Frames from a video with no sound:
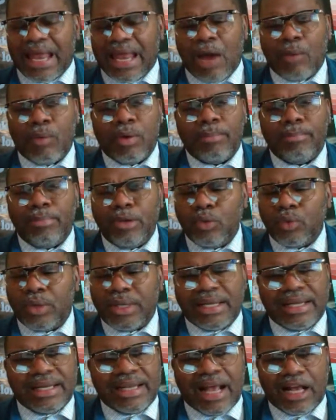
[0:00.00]
and I
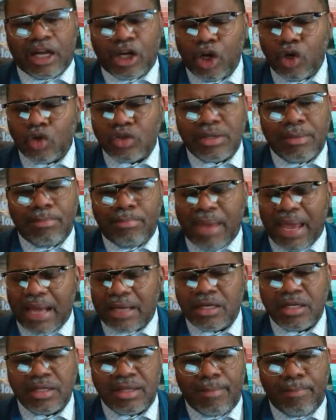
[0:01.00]
rebuke it and I curse it
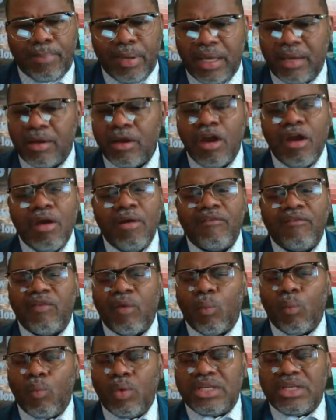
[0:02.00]
back to the pit
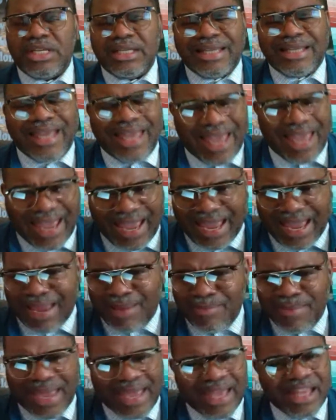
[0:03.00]
from which it
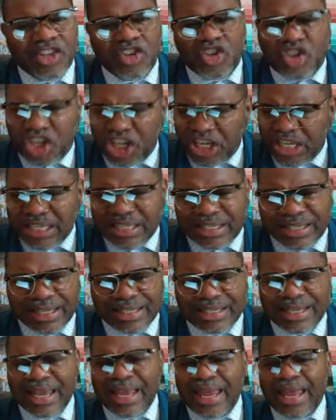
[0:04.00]
came in
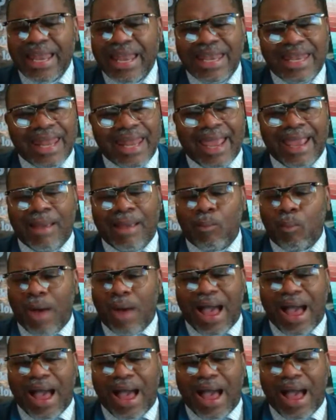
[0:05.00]
Jesus' name.